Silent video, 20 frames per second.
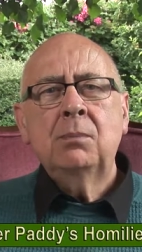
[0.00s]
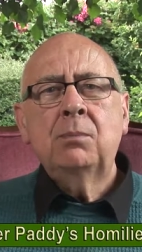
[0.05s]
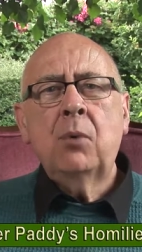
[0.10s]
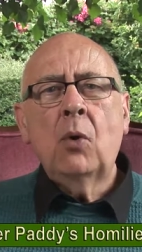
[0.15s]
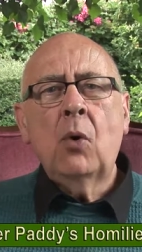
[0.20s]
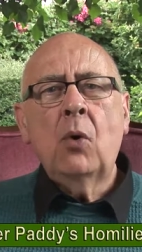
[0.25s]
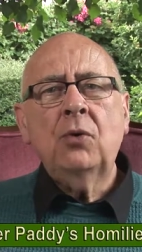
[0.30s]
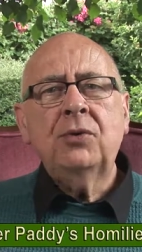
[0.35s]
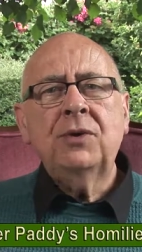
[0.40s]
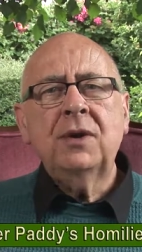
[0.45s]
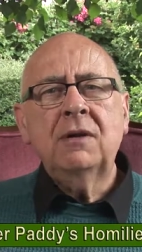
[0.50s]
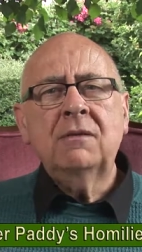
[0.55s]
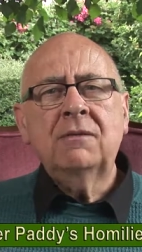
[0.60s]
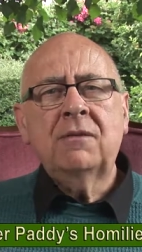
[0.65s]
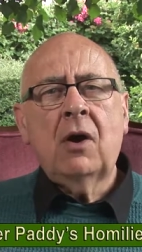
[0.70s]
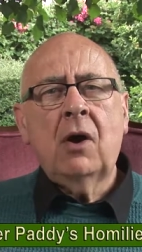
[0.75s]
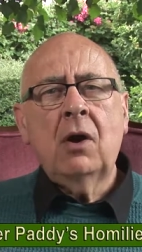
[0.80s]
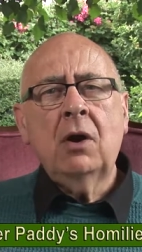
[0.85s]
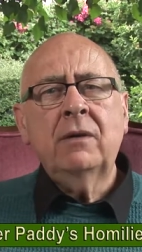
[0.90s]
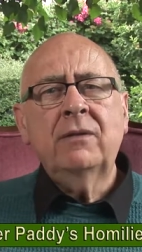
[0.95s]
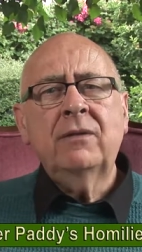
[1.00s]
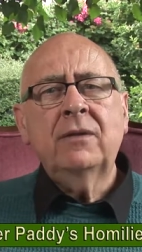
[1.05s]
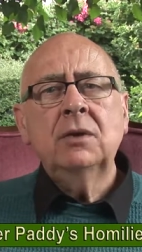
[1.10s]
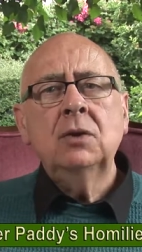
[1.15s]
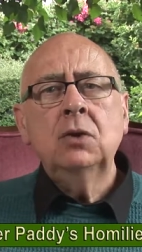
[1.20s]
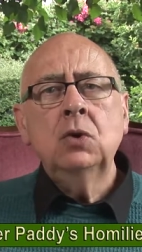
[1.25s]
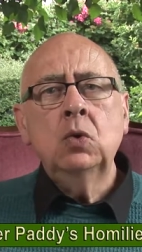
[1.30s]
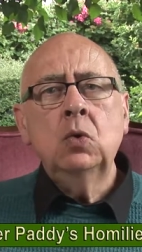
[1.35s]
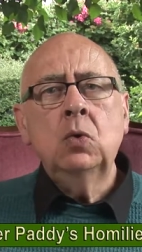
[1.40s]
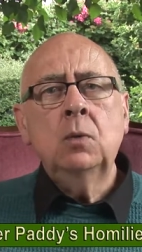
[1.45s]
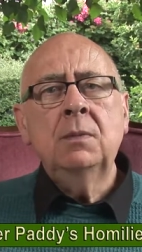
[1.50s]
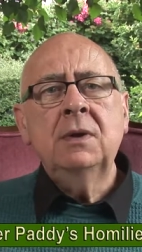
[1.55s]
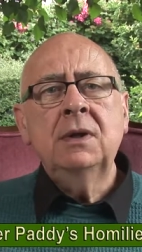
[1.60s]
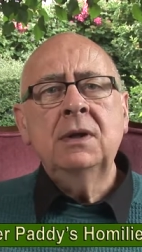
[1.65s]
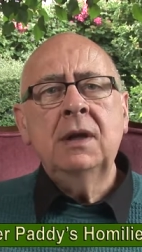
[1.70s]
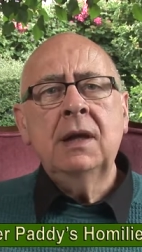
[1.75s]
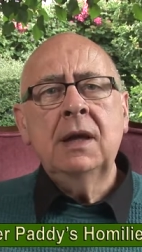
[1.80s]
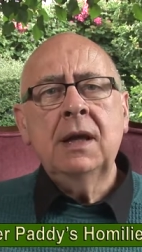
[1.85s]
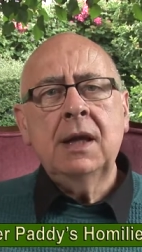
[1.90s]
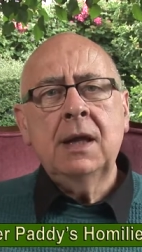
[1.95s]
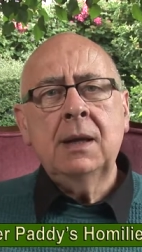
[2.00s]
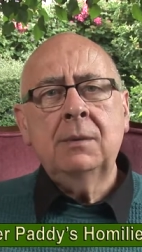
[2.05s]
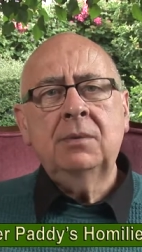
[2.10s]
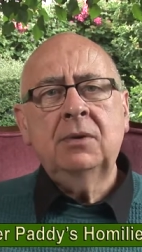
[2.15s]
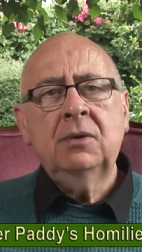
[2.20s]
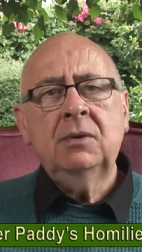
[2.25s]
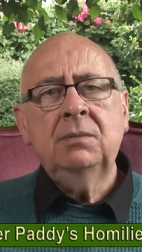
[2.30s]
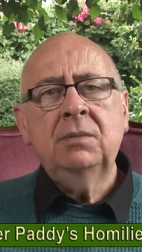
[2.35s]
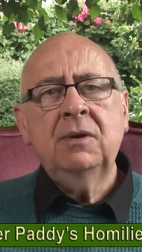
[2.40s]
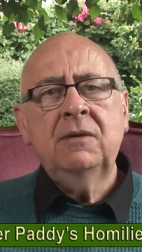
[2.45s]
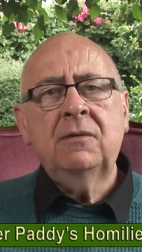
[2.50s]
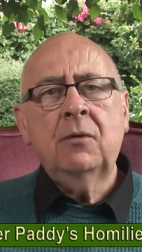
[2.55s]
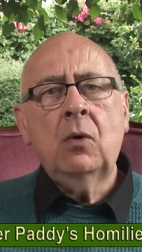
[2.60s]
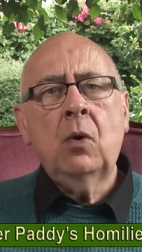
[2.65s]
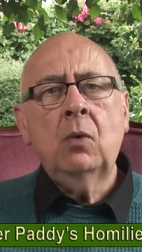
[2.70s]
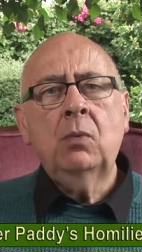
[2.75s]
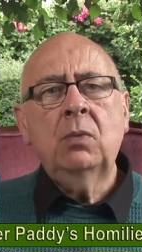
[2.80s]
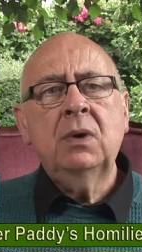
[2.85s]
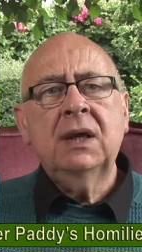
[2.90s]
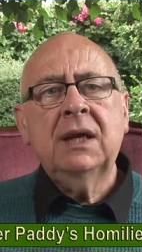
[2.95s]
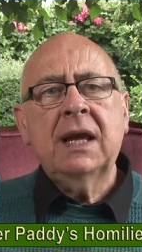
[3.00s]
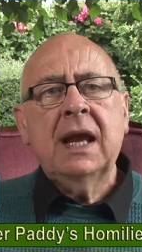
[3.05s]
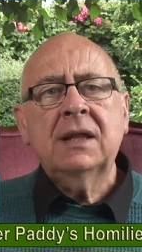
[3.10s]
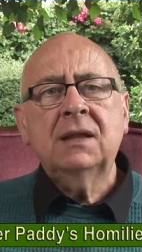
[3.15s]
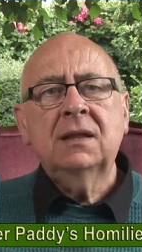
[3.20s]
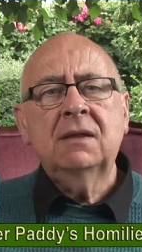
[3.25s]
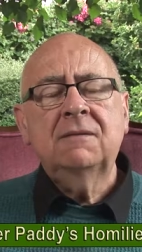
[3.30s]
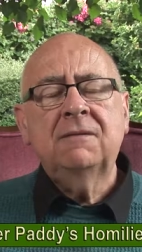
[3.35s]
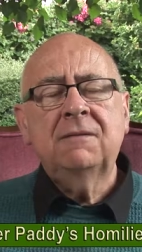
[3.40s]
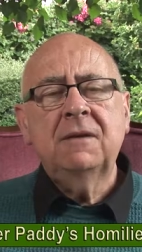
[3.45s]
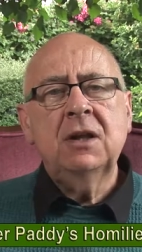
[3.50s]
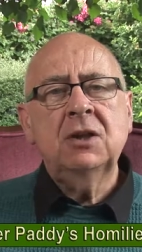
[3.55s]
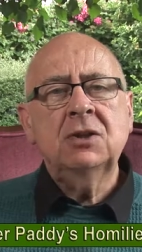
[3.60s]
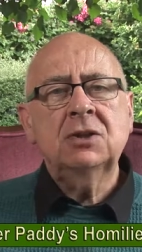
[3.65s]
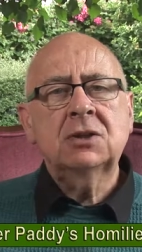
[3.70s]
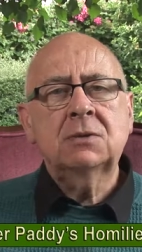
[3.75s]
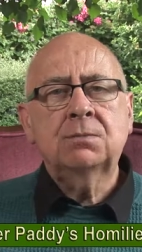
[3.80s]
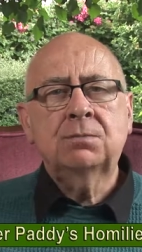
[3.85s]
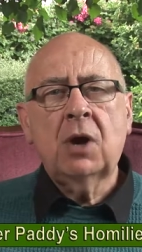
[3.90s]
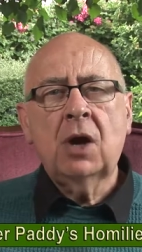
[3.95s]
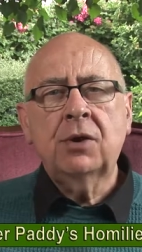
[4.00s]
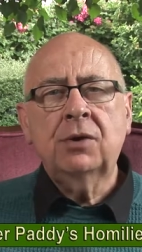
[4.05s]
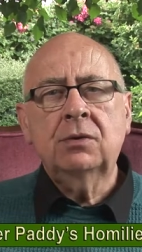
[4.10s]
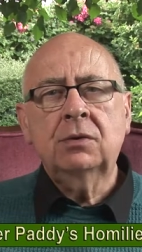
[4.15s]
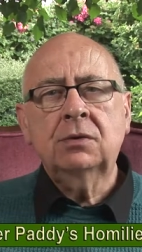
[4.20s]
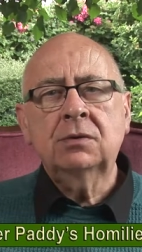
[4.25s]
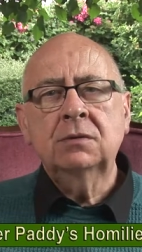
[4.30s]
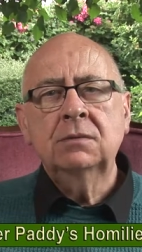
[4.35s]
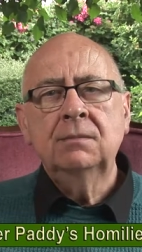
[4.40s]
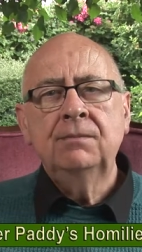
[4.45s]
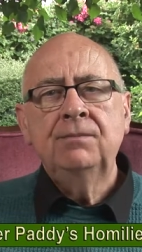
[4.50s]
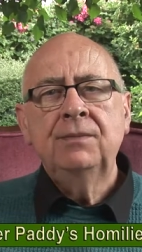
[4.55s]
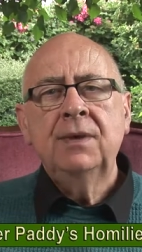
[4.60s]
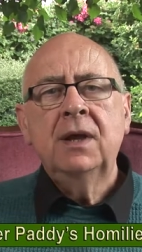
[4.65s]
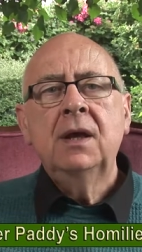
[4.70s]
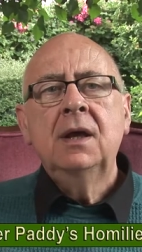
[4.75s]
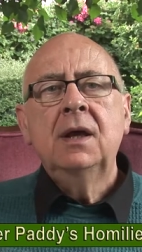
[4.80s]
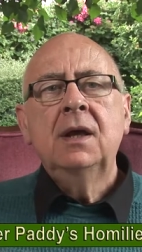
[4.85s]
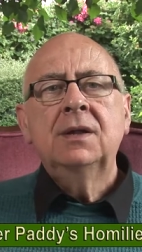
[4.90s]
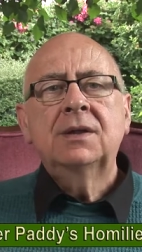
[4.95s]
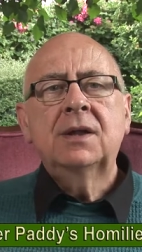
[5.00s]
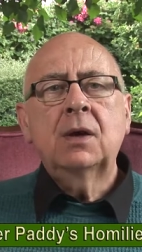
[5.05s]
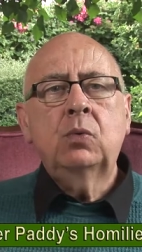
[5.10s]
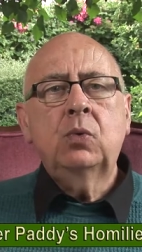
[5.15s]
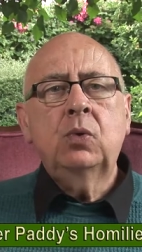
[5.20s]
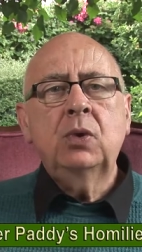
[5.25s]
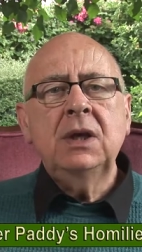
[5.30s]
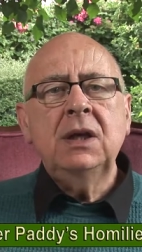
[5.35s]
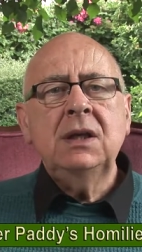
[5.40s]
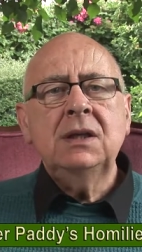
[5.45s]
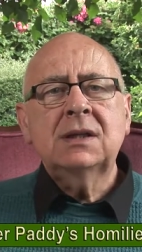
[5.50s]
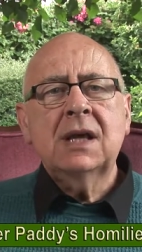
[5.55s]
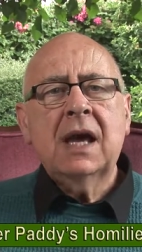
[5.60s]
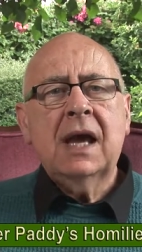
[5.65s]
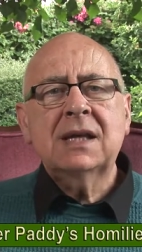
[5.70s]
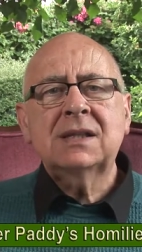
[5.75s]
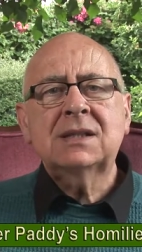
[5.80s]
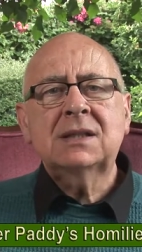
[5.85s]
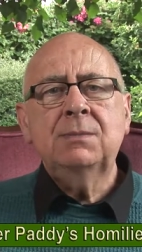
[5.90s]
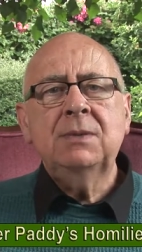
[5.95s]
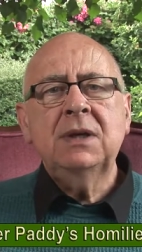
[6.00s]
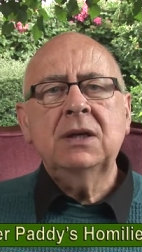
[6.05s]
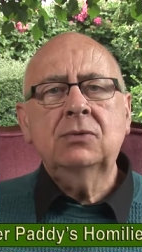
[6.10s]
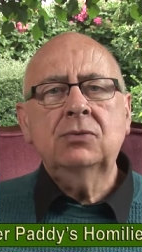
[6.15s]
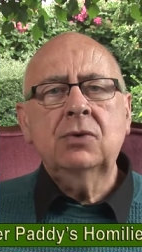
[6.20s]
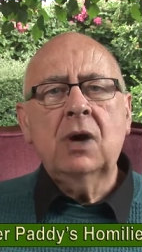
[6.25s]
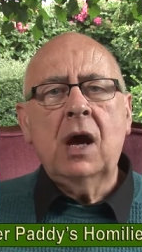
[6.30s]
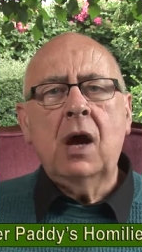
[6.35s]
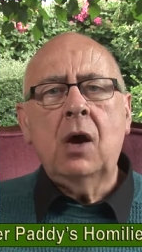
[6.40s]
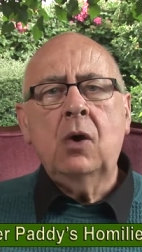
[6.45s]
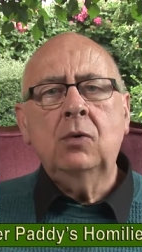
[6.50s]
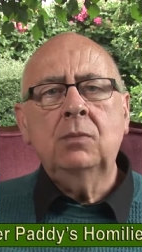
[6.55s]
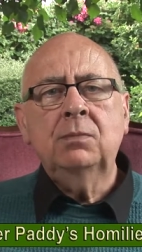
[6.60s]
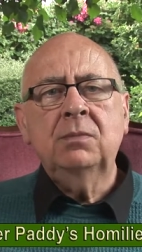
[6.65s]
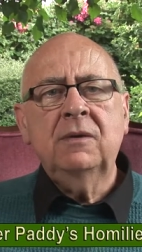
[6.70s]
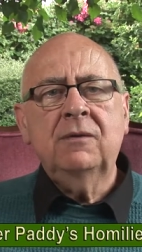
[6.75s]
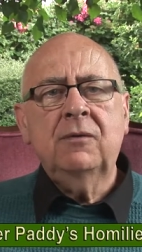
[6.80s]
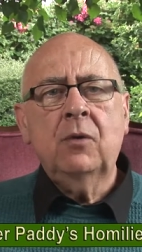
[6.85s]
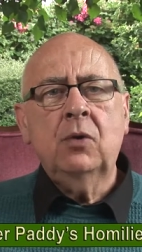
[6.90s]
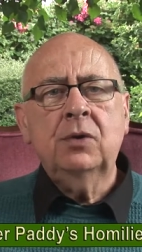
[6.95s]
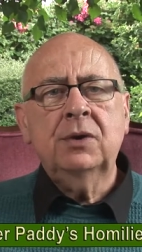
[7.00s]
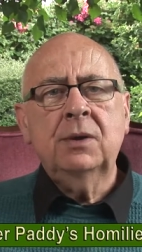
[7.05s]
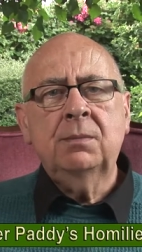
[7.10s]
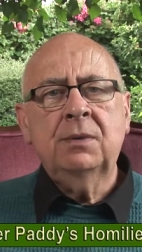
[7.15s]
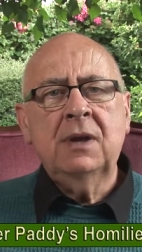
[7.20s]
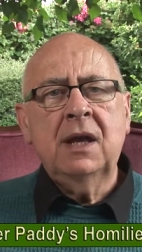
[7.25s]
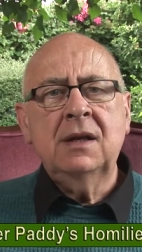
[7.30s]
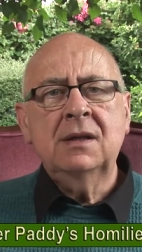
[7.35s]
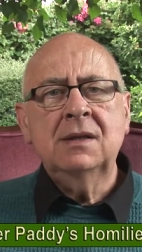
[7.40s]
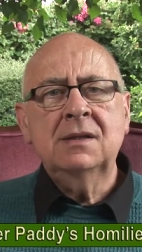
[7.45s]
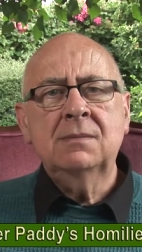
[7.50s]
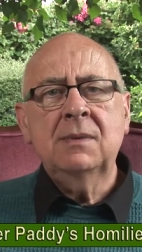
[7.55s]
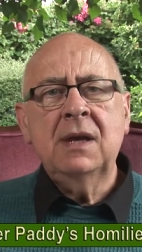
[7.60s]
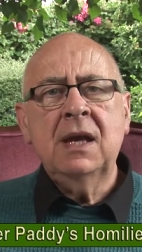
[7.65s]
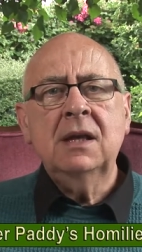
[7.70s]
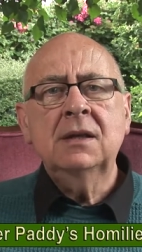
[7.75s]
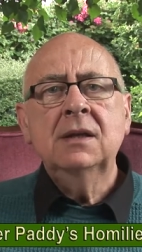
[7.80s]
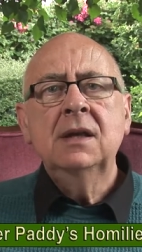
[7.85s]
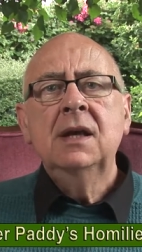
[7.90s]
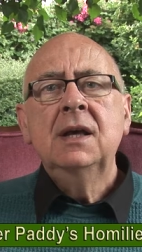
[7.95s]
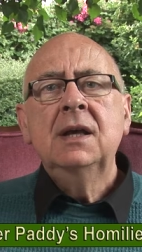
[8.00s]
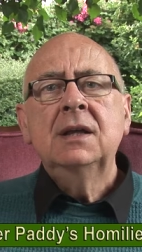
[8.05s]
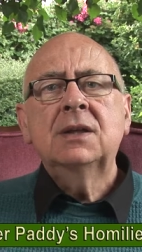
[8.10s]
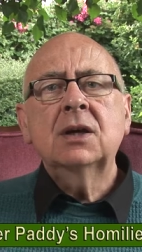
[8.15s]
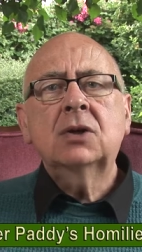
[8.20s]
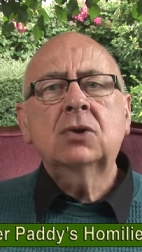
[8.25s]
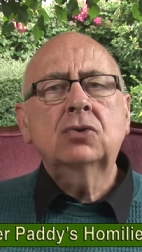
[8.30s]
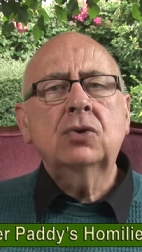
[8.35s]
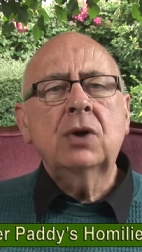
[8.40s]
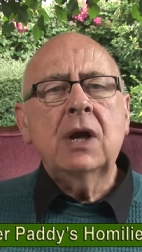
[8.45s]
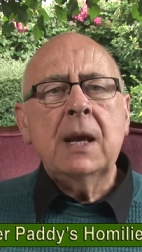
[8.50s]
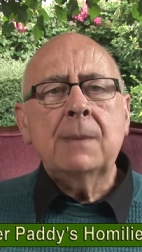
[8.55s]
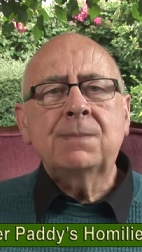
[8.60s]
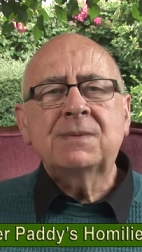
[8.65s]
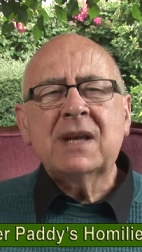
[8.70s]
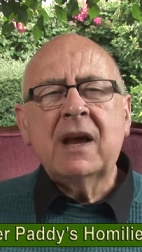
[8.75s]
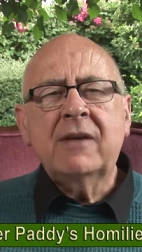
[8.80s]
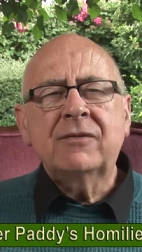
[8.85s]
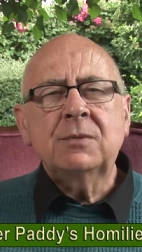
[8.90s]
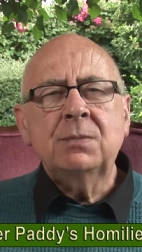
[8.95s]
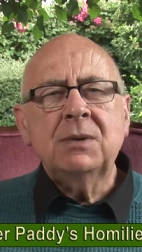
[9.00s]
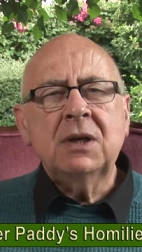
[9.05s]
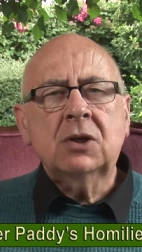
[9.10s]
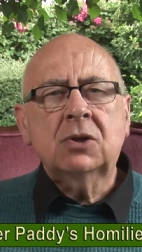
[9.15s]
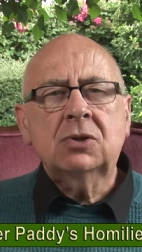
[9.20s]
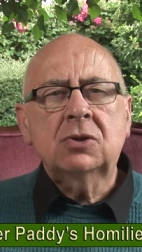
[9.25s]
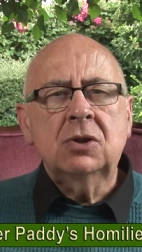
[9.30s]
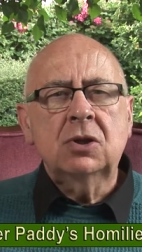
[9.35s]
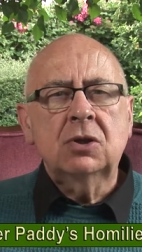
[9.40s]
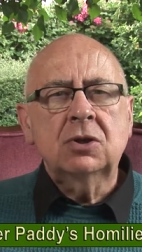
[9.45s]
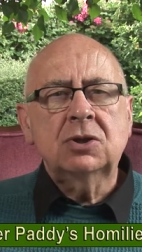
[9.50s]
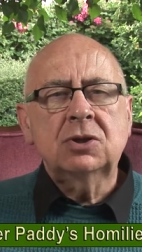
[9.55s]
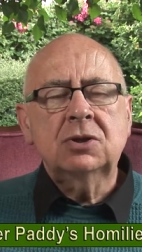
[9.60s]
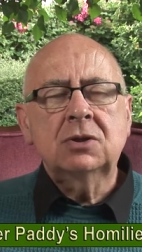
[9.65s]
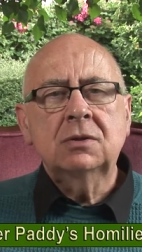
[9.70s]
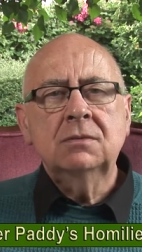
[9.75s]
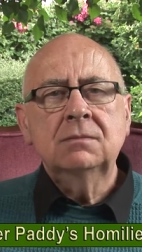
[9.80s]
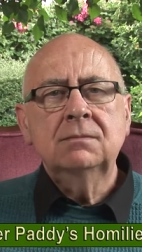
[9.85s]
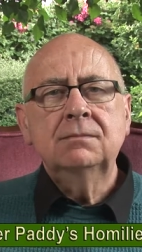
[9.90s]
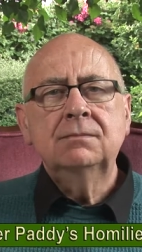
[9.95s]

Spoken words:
Both involve human labour before we get the finished product. The wheat has to be ground before the bread is made. The grapes have to be crushed.